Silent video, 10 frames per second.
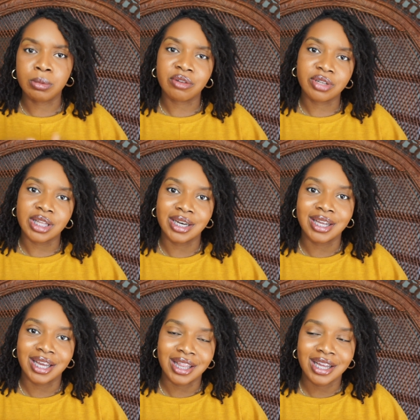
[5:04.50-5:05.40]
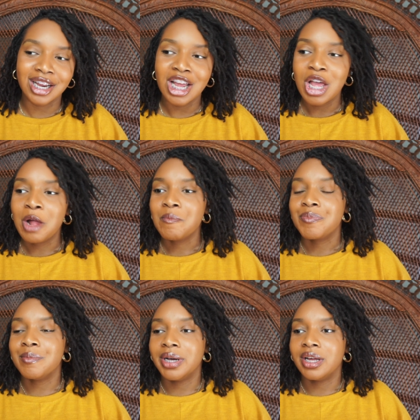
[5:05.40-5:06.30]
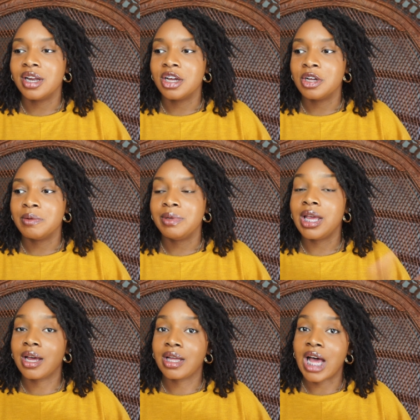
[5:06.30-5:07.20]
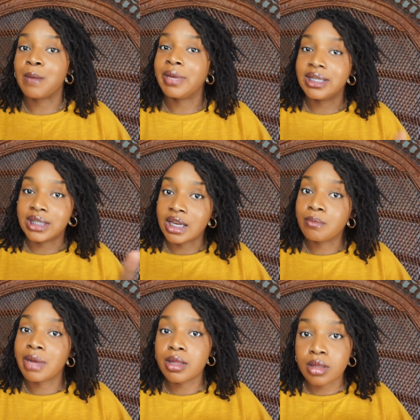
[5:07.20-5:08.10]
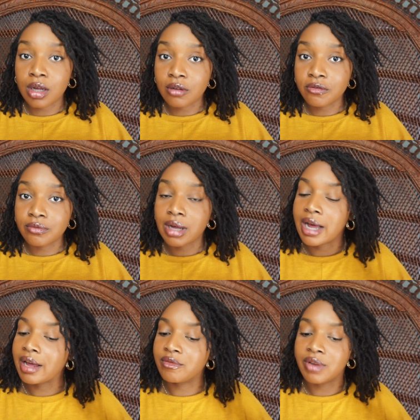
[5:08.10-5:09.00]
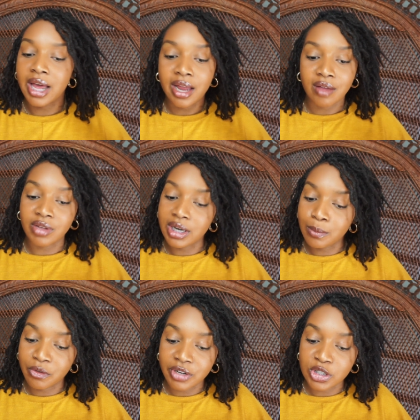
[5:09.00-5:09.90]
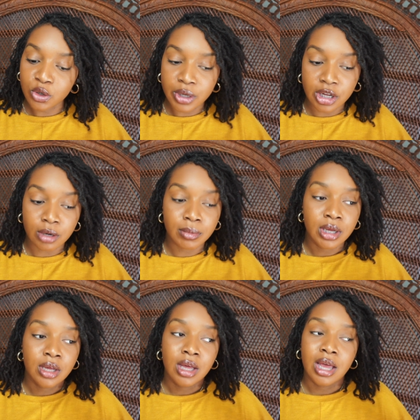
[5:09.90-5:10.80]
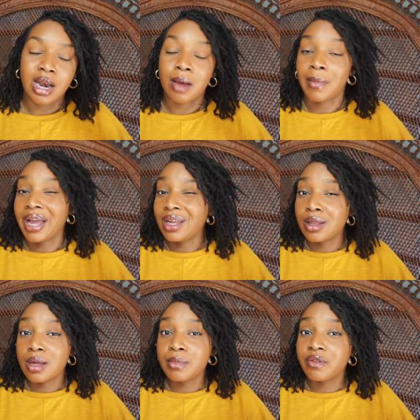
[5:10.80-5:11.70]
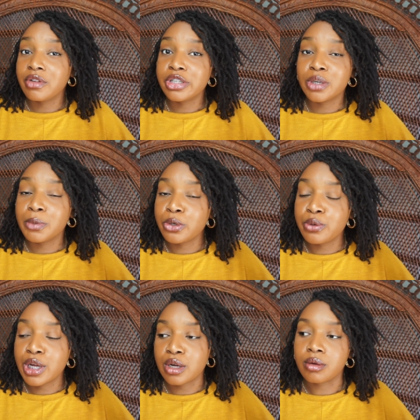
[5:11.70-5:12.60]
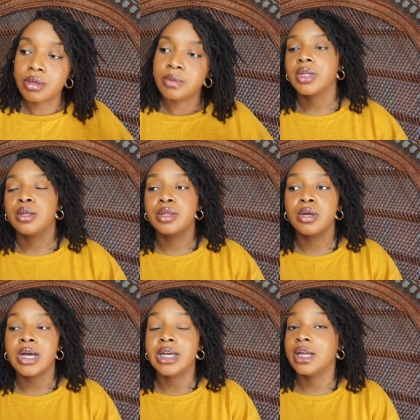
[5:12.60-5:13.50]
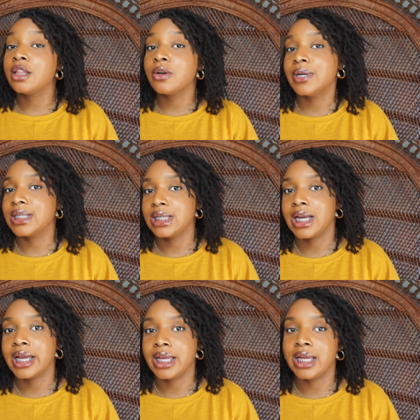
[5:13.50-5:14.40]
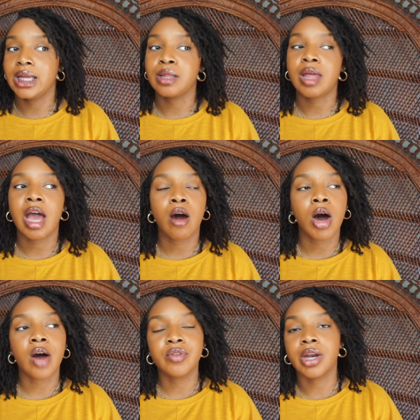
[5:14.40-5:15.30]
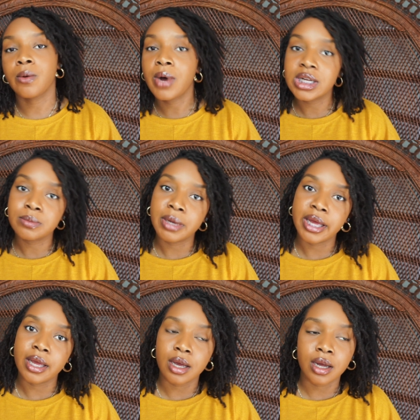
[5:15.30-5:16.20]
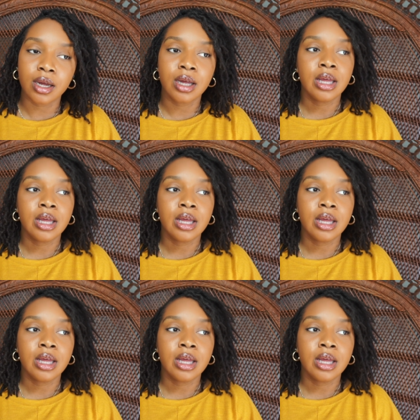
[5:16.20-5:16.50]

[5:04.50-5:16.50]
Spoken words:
everything together. But yeah, I maintain them myself. I've not had any professional help, and I might get some in the future, but who knows? So another question I get is how often I wash my hair,